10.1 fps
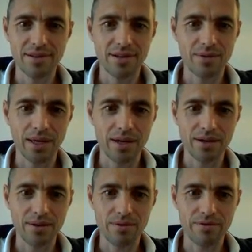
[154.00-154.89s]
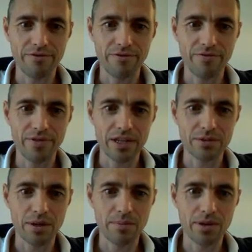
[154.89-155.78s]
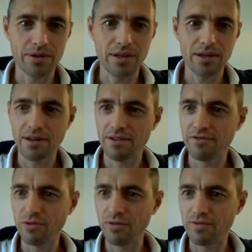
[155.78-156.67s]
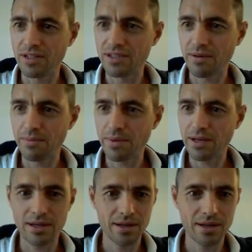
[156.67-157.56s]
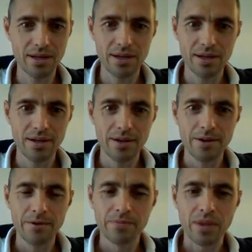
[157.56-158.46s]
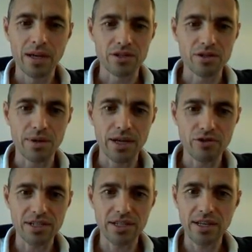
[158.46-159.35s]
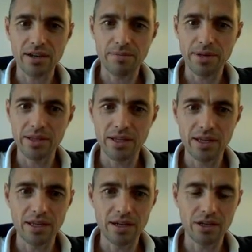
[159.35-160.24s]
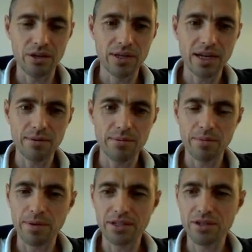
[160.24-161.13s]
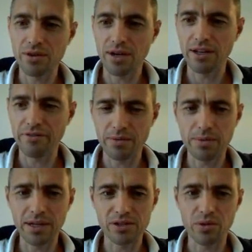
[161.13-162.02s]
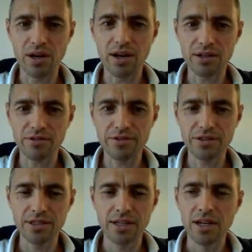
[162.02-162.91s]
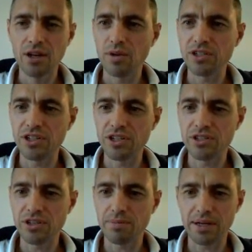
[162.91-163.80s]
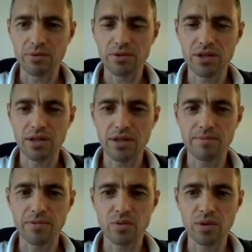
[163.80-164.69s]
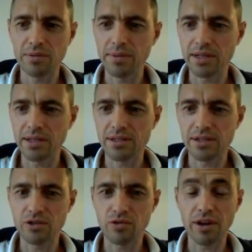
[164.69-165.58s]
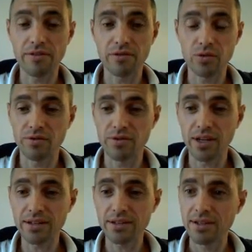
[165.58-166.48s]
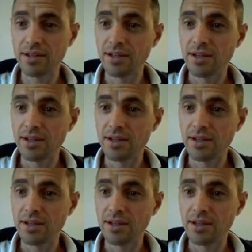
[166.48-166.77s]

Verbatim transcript: There we are. That's my birthday, 4th of December. It's got my address in there. I'm in the uh, UK. I'm in a place. I live in a place called Hertford which is about um, 20 minutes uh, drive north of London